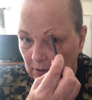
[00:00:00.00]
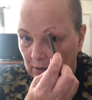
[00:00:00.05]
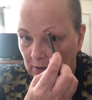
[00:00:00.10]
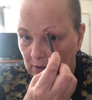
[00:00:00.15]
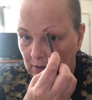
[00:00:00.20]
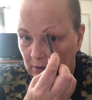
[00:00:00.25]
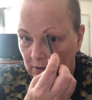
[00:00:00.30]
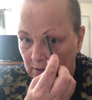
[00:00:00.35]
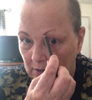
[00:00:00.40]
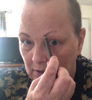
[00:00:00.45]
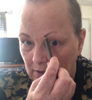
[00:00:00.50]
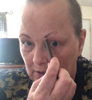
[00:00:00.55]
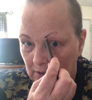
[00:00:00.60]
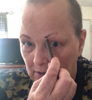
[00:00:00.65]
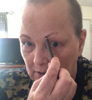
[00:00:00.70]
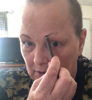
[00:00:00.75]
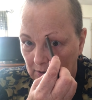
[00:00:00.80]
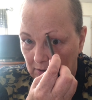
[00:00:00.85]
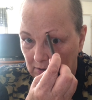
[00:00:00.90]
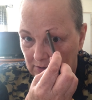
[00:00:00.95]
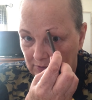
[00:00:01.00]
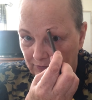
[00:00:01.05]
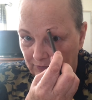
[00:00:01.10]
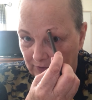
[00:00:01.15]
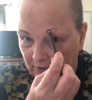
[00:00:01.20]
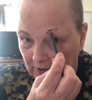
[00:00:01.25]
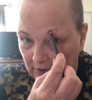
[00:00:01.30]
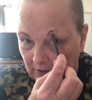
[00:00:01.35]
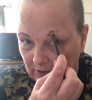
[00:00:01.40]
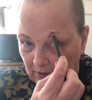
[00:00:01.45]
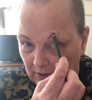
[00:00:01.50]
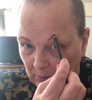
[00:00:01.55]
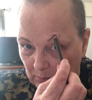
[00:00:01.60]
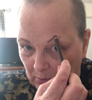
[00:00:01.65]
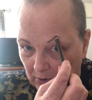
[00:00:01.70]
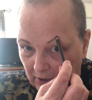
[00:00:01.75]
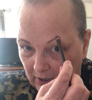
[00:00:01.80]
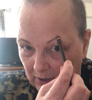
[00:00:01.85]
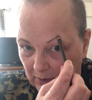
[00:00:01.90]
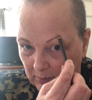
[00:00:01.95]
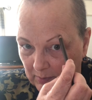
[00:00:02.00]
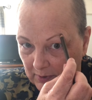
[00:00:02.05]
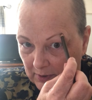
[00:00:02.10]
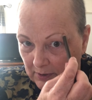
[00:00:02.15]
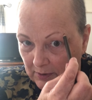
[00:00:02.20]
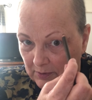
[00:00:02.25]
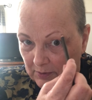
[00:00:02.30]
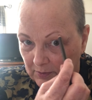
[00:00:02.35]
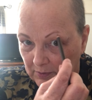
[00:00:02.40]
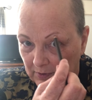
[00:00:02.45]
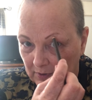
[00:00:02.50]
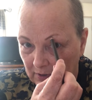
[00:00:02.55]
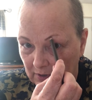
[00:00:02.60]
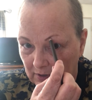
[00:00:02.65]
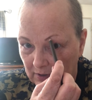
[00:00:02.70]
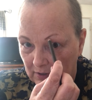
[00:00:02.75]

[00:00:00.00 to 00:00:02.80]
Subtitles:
Okay, follow the brow bone,